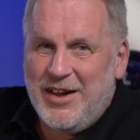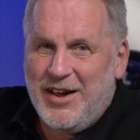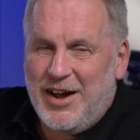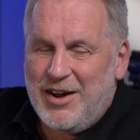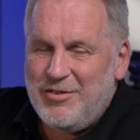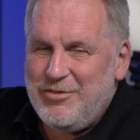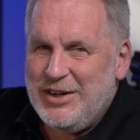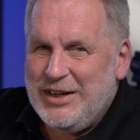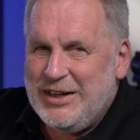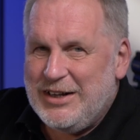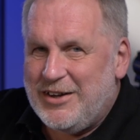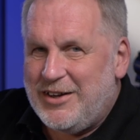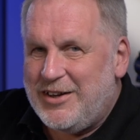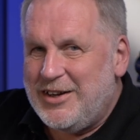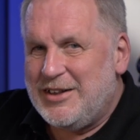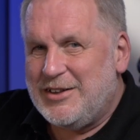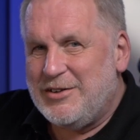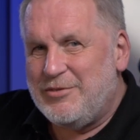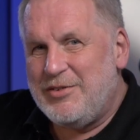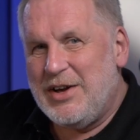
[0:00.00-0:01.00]
I really
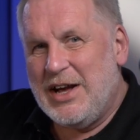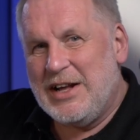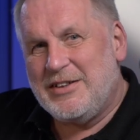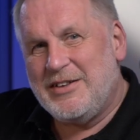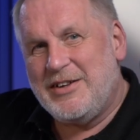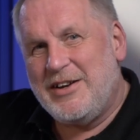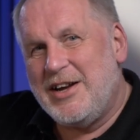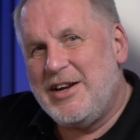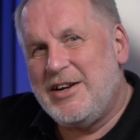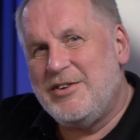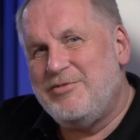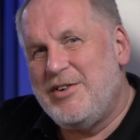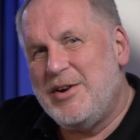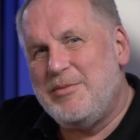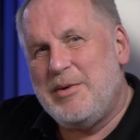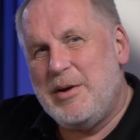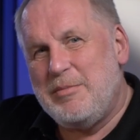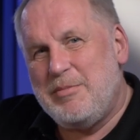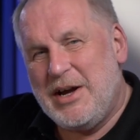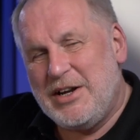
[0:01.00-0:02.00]
like the fact that I can
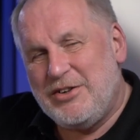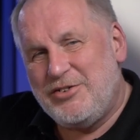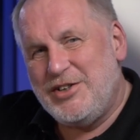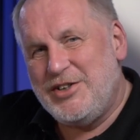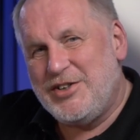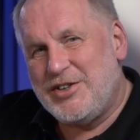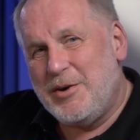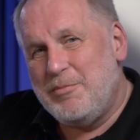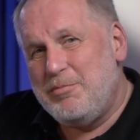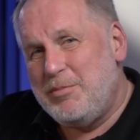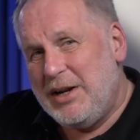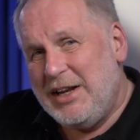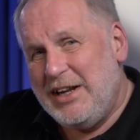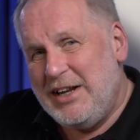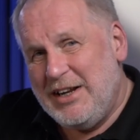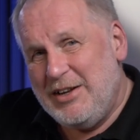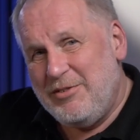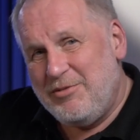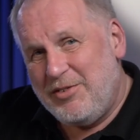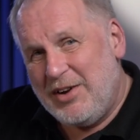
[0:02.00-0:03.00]
run my batteries
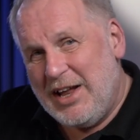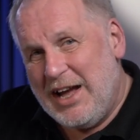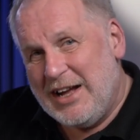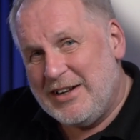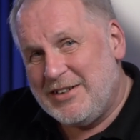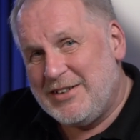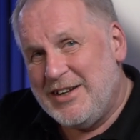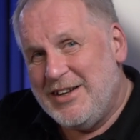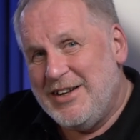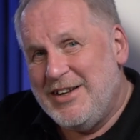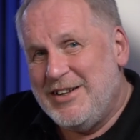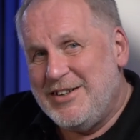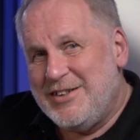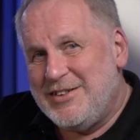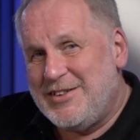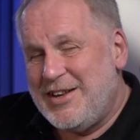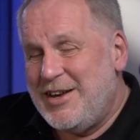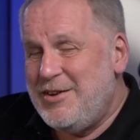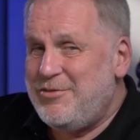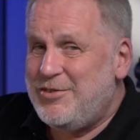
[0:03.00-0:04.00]
completely flat,
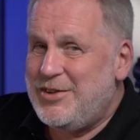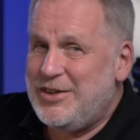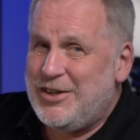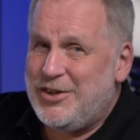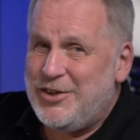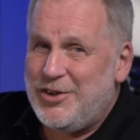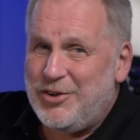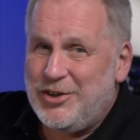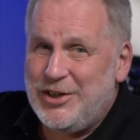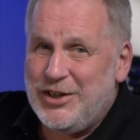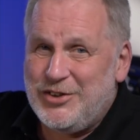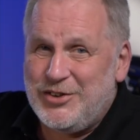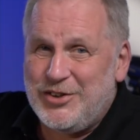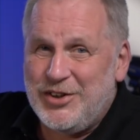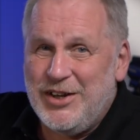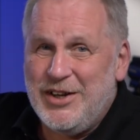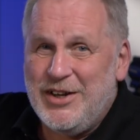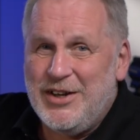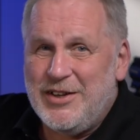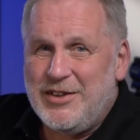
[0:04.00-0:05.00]
safe in the knowledge
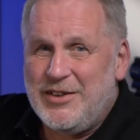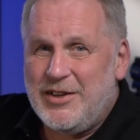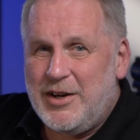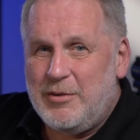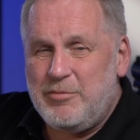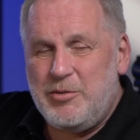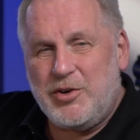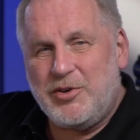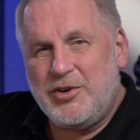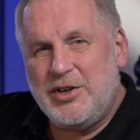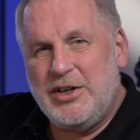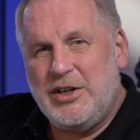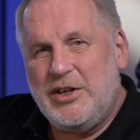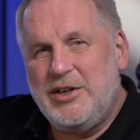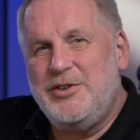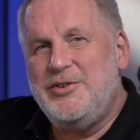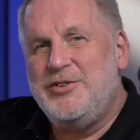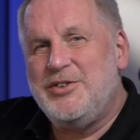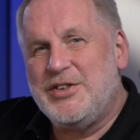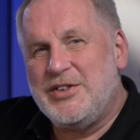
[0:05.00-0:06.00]
that I'm not going to
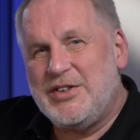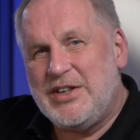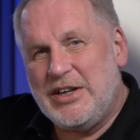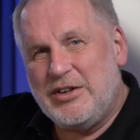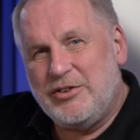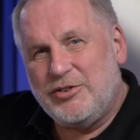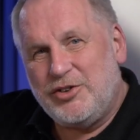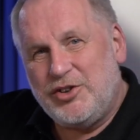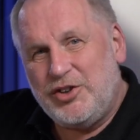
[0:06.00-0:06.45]
lose a single